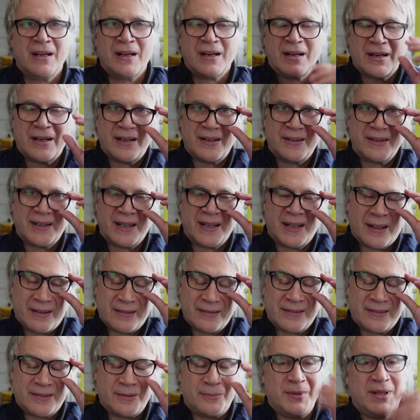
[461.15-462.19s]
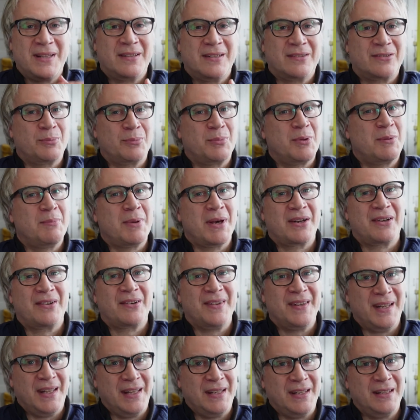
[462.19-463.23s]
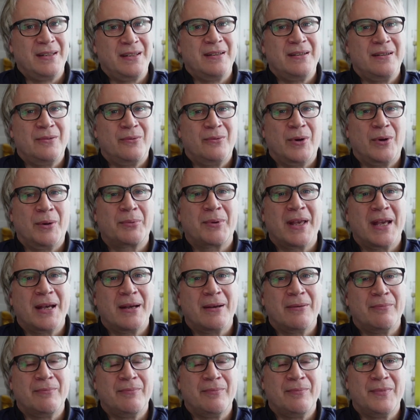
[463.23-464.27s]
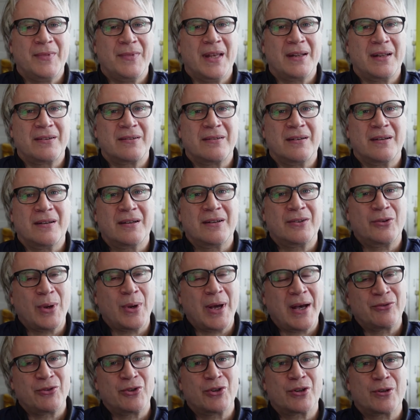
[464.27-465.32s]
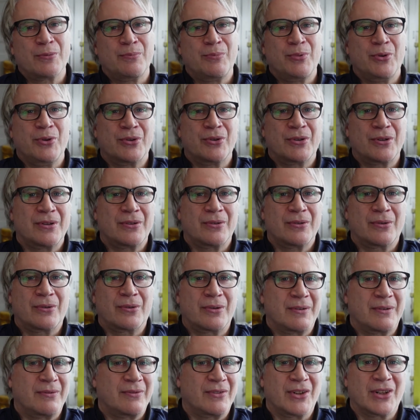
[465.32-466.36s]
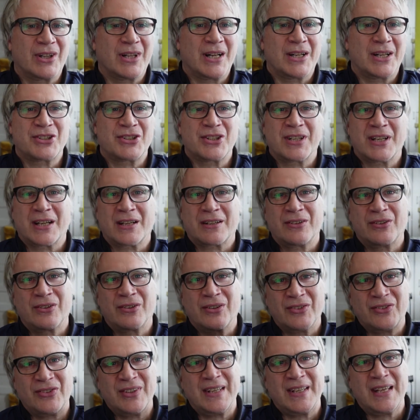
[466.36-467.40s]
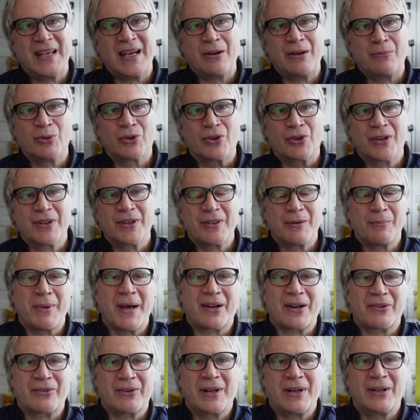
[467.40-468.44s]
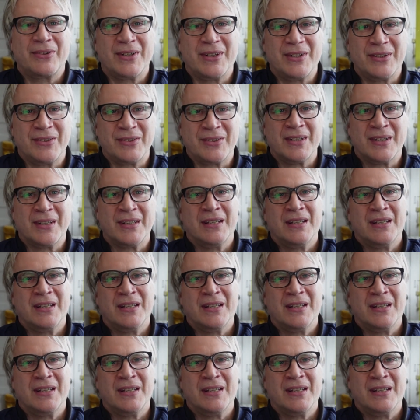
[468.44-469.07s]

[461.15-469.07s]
Now, to me, this would be better than any webcam that you have in your computer or even the Logitech. You can see how blurry the background is.